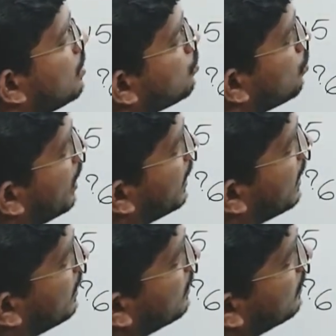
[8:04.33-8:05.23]
So I
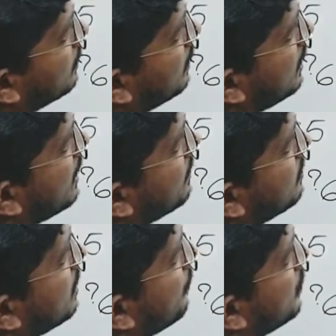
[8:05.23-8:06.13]
get 3 as
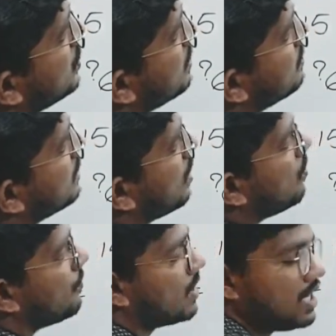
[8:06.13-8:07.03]
the efficiency
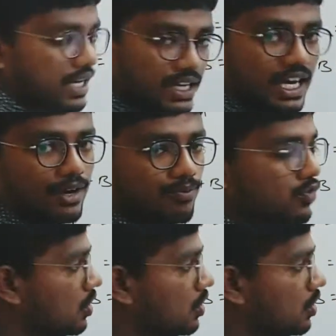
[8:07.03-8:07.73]
of A.